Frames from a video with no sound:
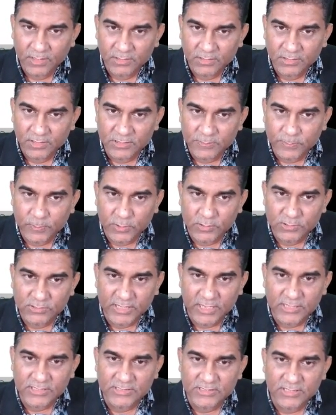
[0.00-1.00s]
This
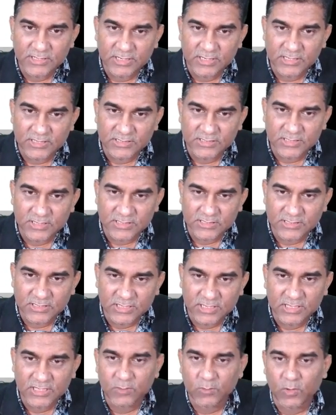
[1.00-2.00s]
process releases
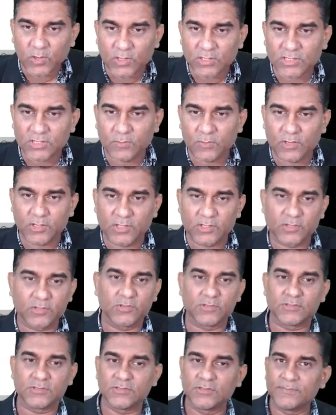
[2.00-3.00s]
3 water
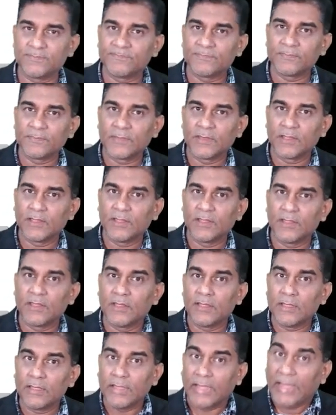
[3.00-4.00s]
molecules.
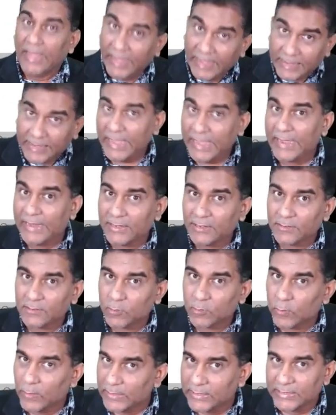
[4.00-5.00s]
Again,
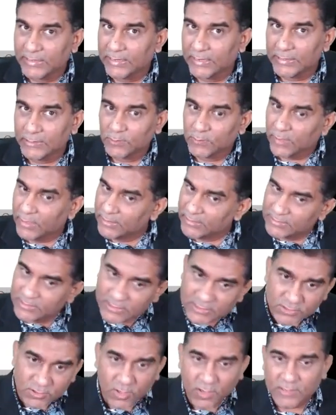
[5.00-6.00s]
what did I do? I
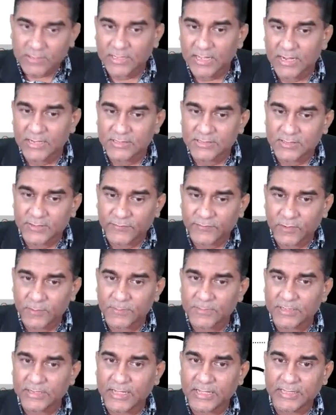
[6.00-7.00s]
just got the answer from
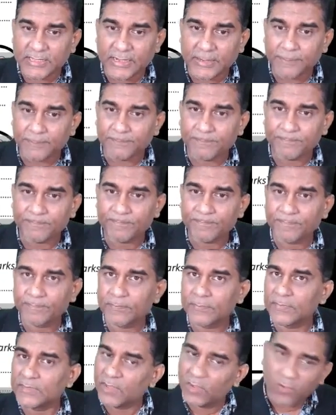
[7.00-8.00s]
the diagram.
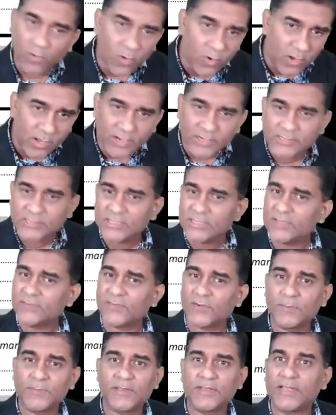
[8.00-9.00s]
The whole answer is
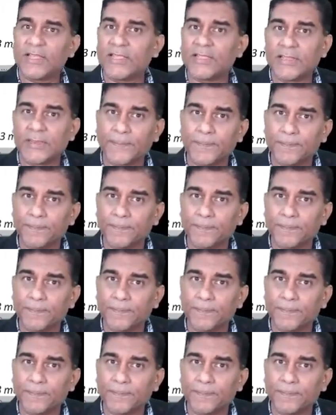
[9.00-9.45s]
from the diagram.